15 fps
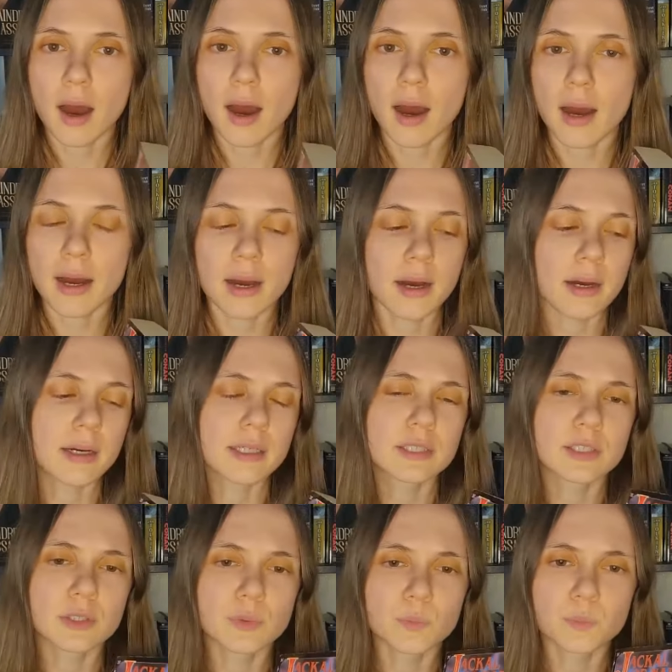Uh,
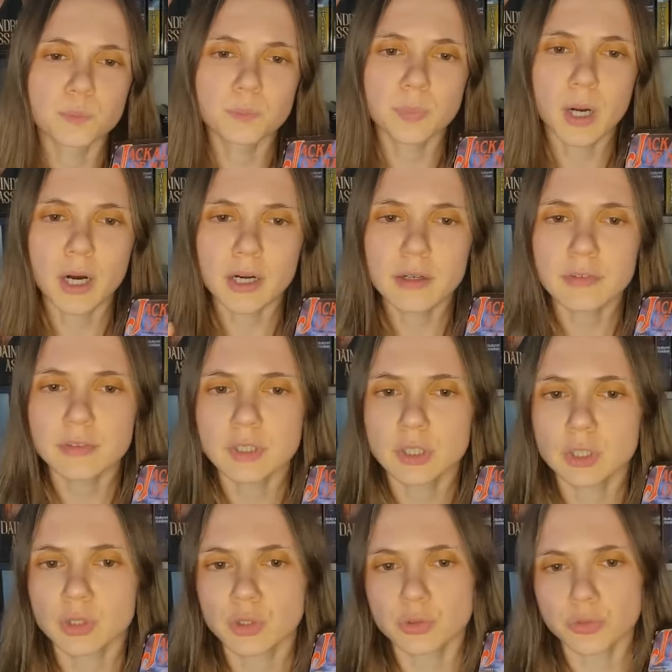it's a part of a
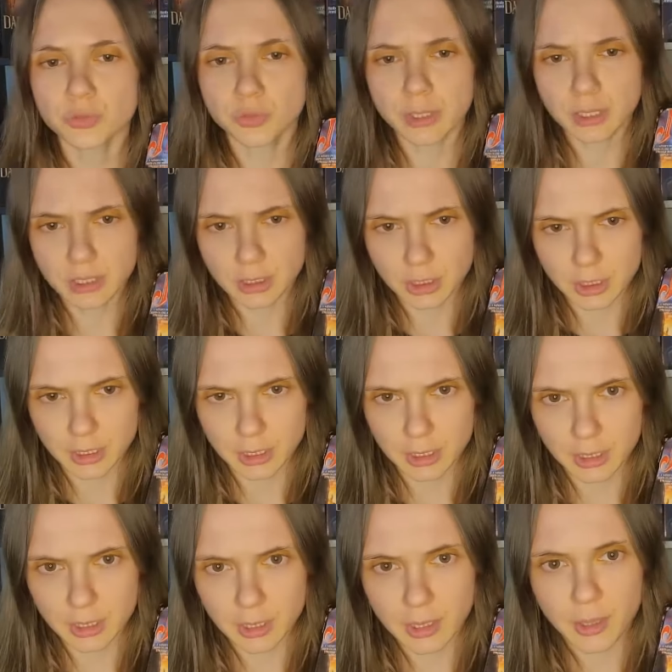
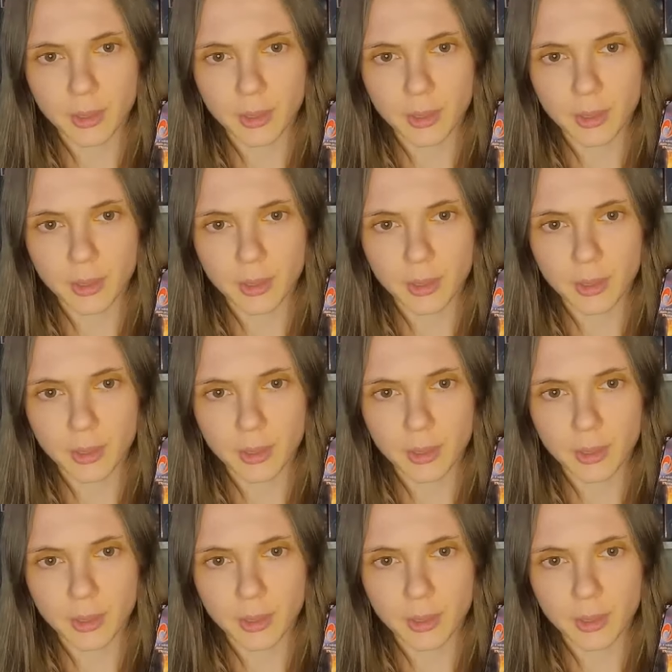trilogy,